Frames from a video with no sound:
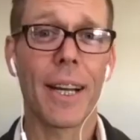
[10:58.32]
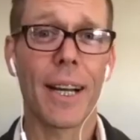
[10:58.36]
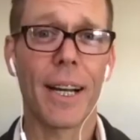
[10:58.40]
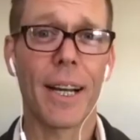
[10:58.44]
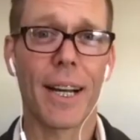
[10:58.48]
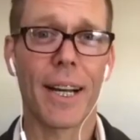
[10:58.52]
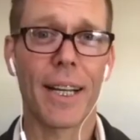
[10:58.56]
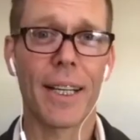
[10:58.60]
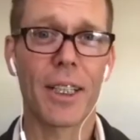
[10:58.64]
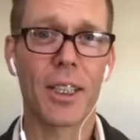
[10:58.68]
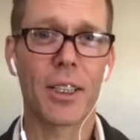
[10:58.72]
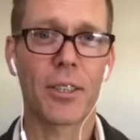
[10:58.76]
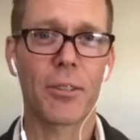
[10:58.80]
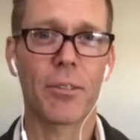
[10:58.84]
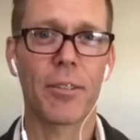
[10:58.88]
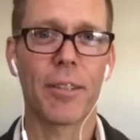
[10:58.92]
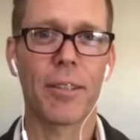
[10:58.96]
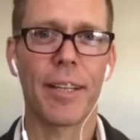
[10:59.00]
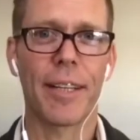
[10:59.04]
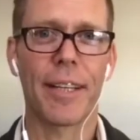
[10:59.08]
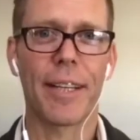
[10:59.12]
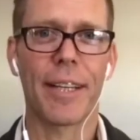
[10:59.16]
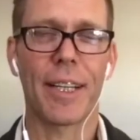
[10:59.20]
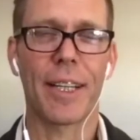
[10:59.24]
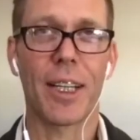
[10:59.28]
I
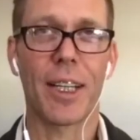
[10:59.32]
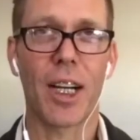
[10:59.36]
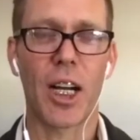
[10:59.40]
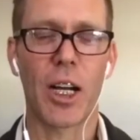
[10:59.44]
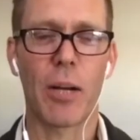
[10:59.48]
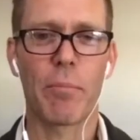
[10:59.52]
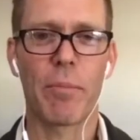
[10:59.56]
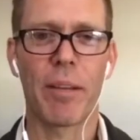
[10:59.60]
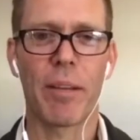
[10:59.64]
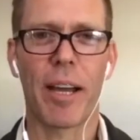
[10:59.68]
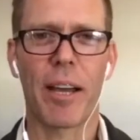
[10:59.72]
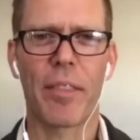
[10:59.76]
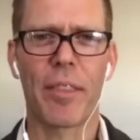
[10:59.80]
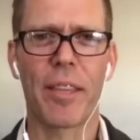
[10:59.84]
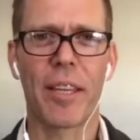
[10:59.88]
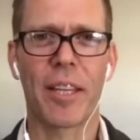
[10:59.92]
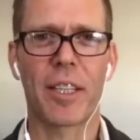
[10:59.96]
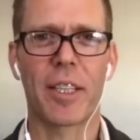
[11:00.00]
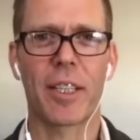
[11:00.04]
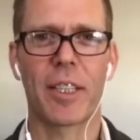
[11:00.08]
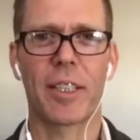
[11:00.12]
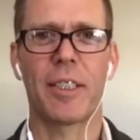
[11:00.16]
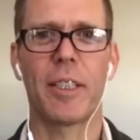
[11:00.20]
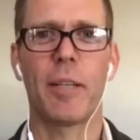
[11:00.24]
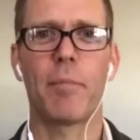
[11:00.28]
agree. I mean, I
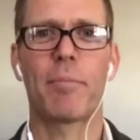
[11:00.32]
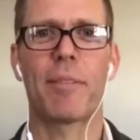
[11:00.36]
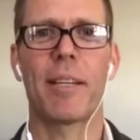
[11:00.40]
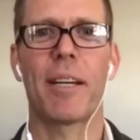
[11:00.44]
think deep down